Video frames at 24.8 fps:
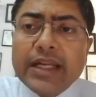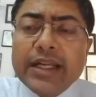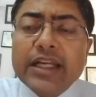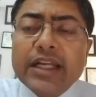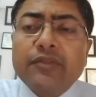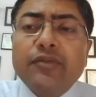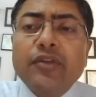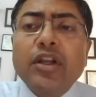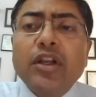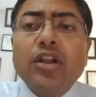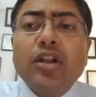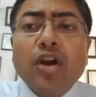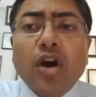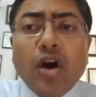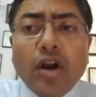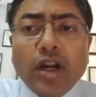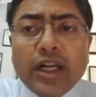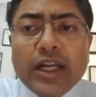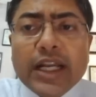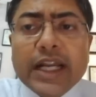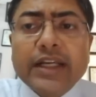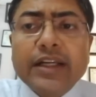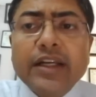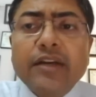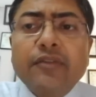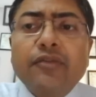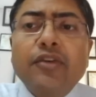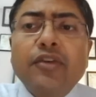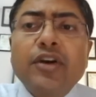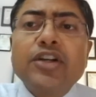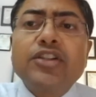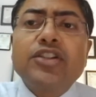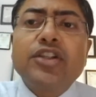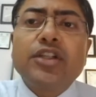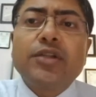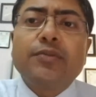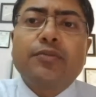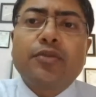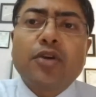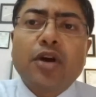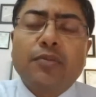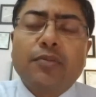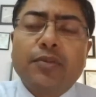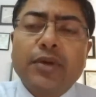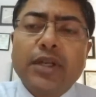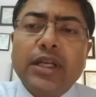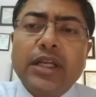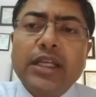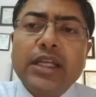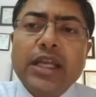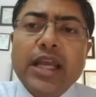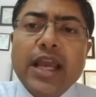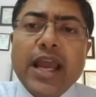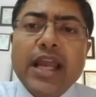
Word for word: it will not let it function properly